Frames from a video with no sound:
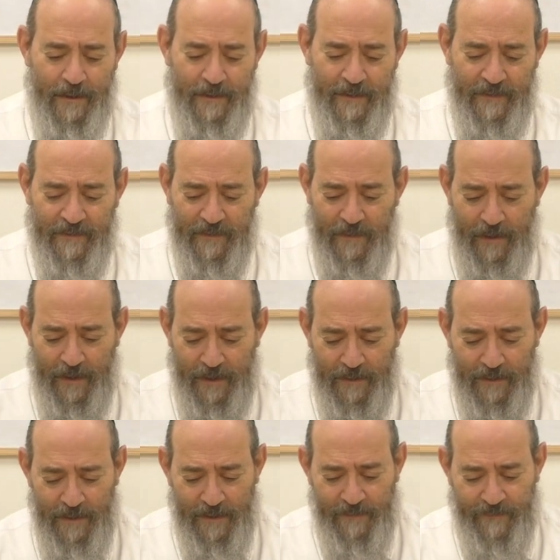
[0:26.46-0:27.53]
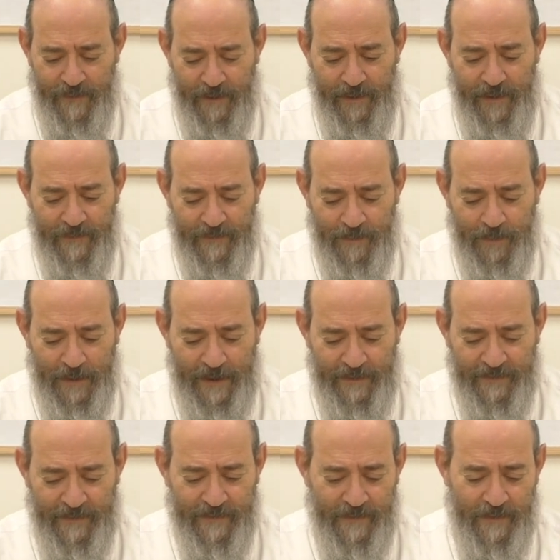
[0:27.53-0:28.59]
disloyal in various
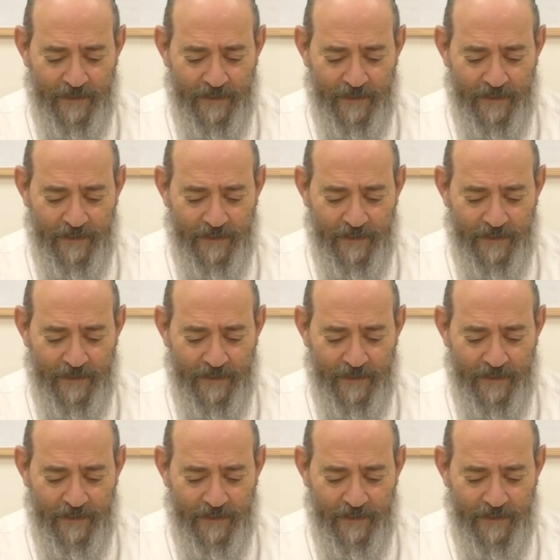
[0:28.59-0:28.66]
places.